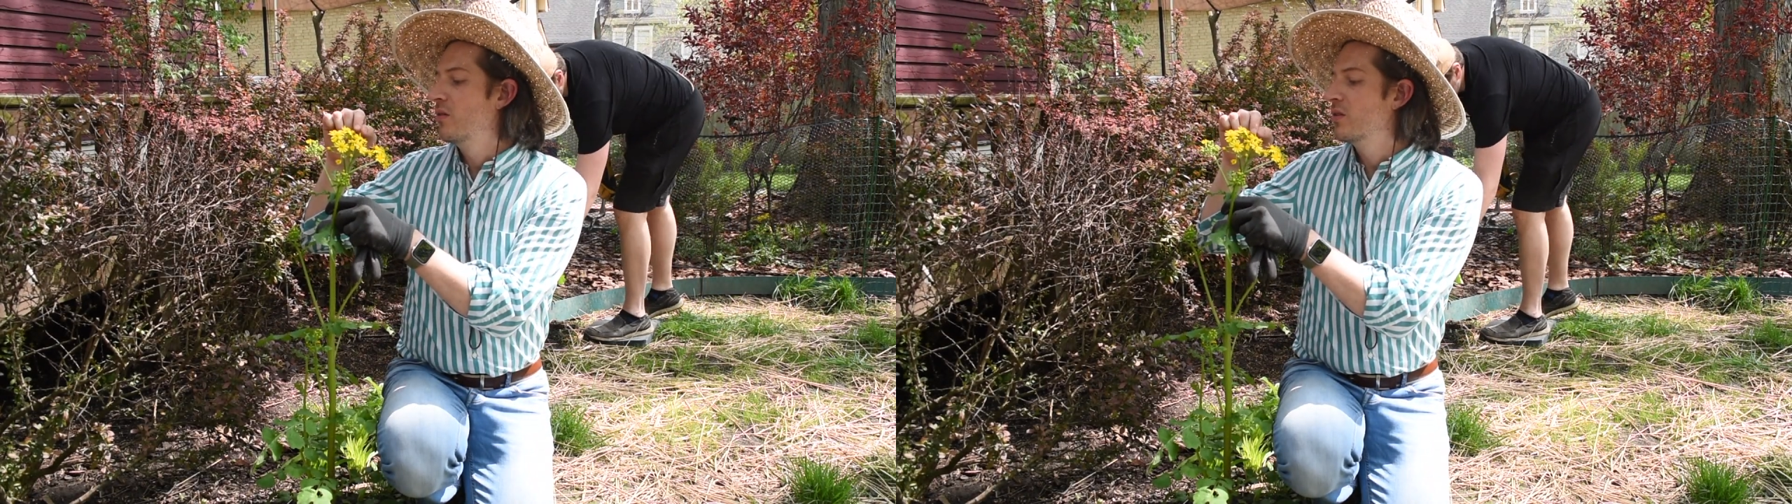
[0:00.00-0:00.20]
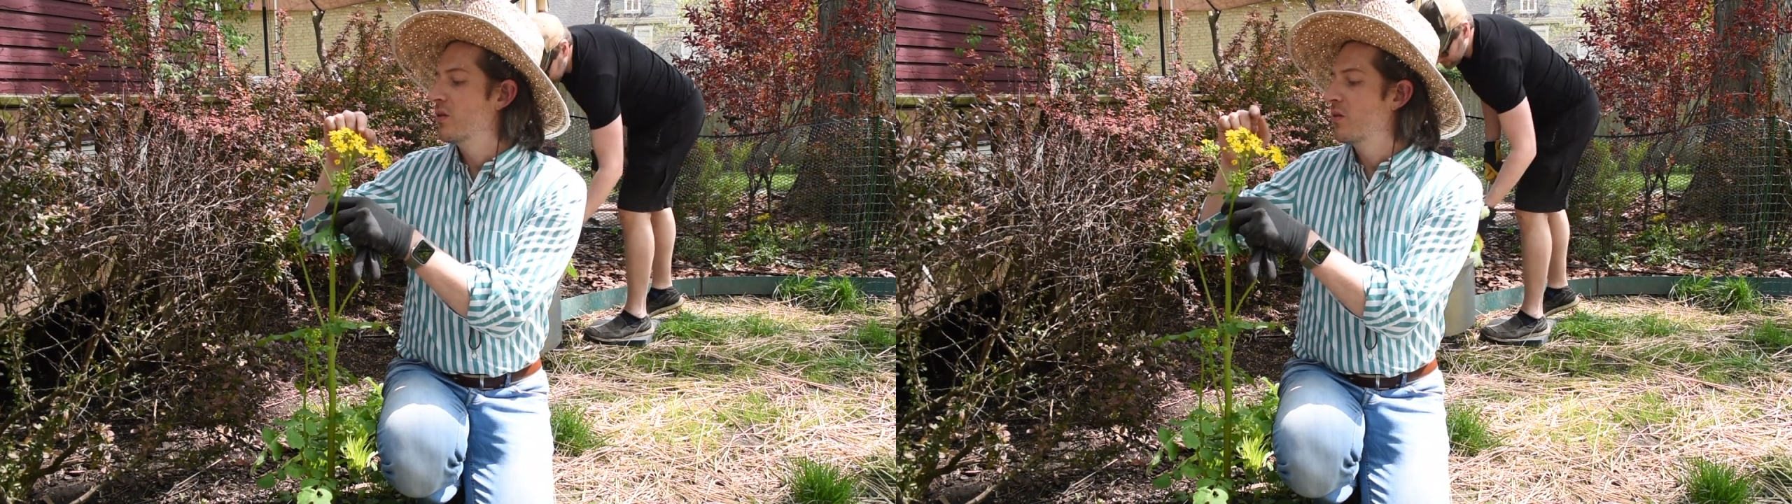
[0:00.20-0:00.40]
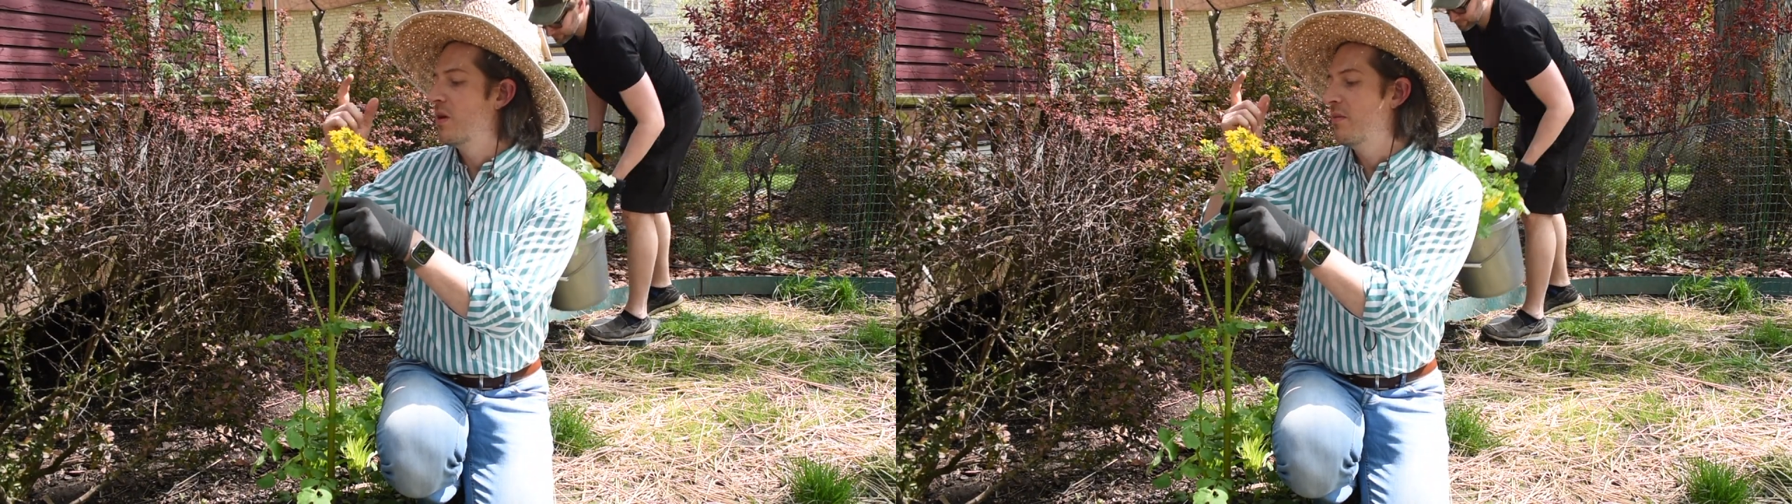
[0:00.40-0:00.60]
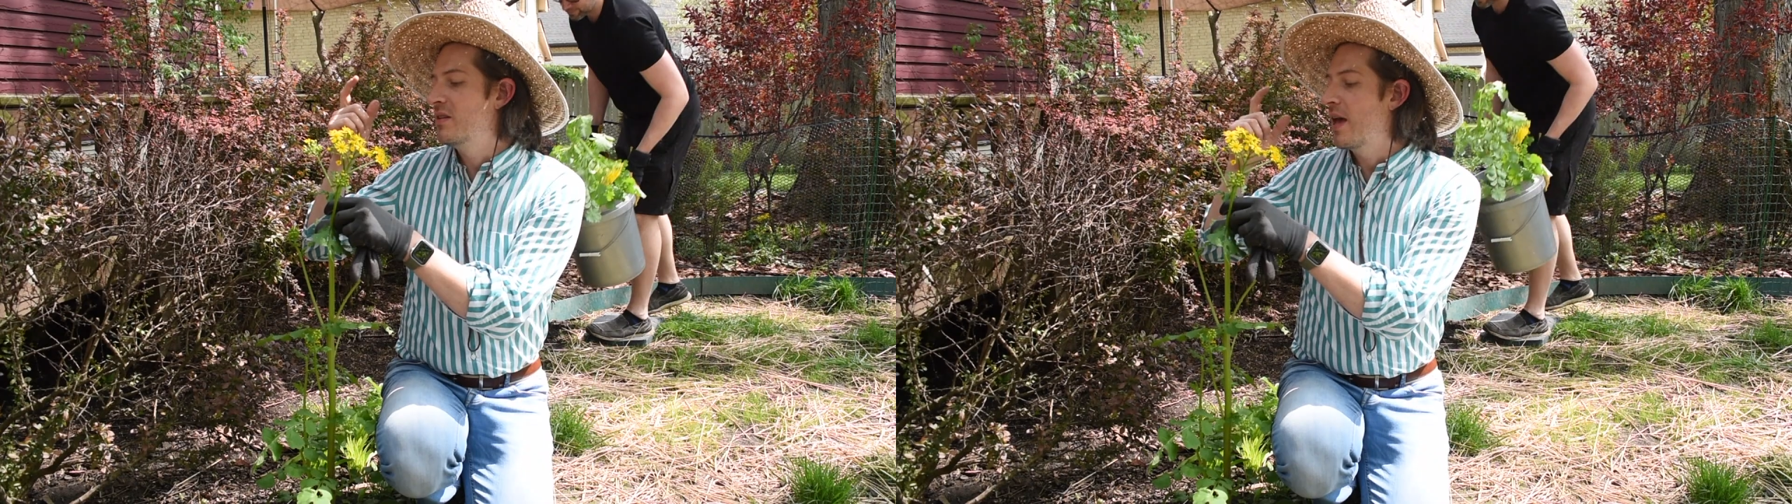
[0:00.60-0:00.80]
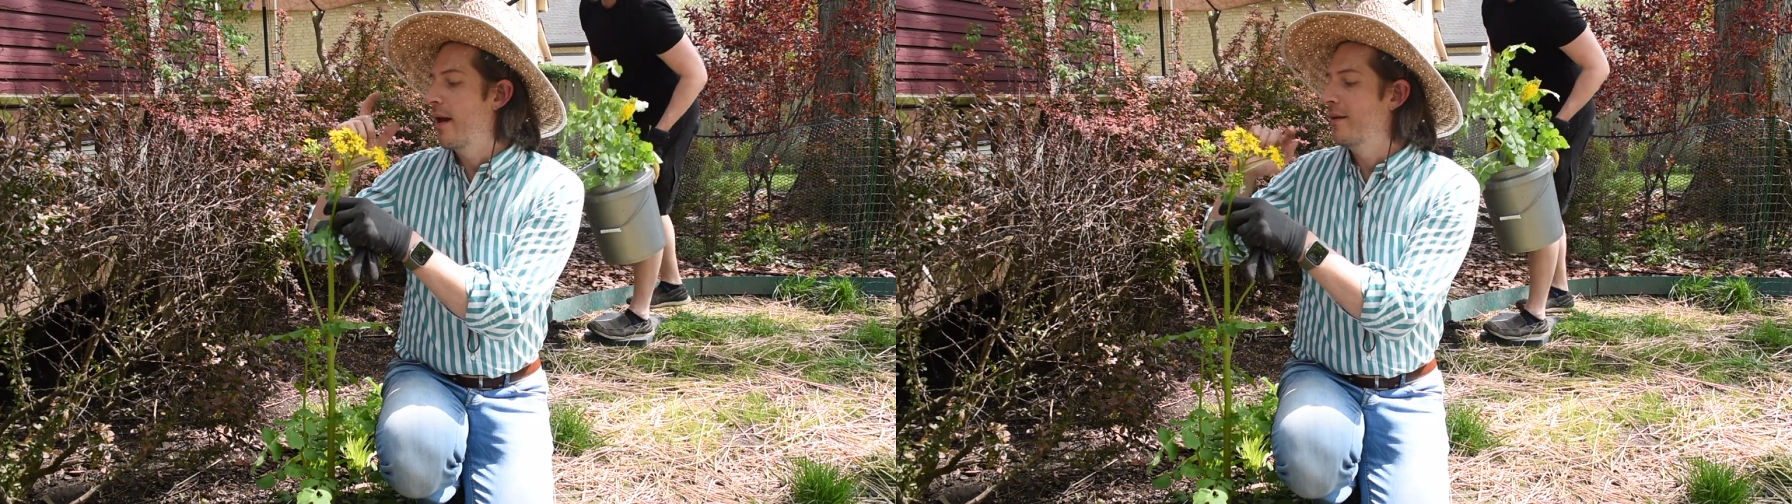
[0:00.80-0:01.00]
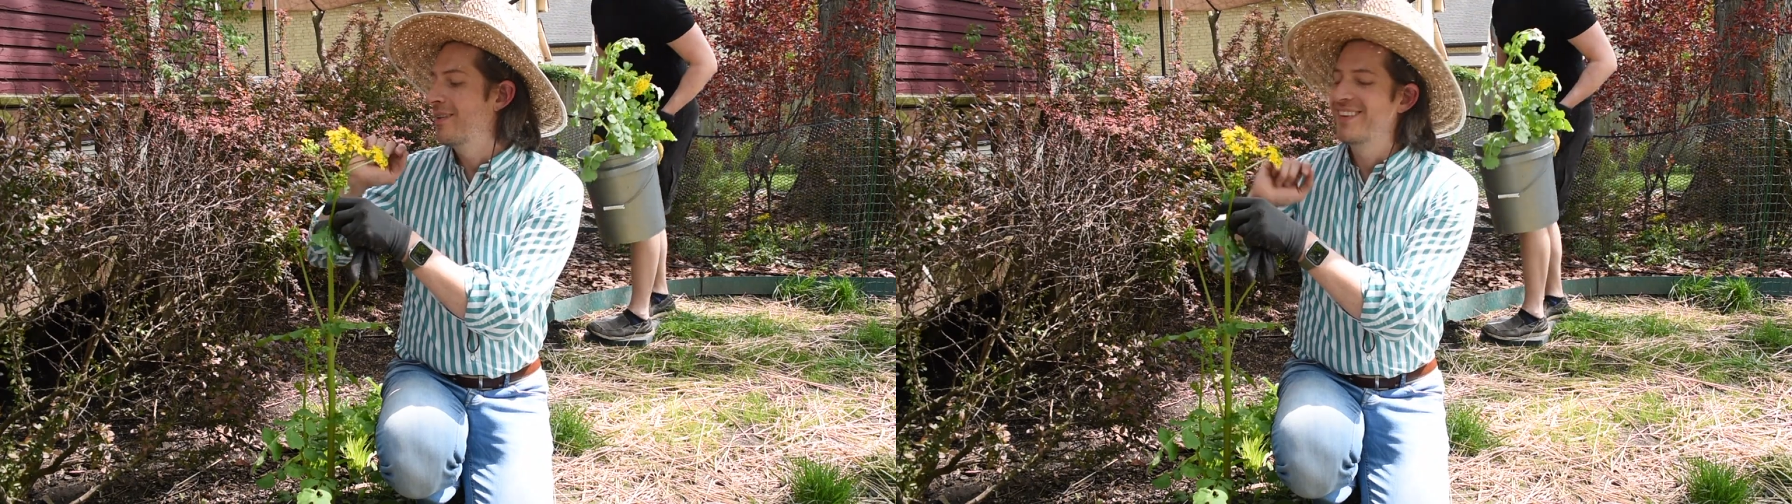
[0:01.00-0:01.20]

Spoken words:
so maybe 10.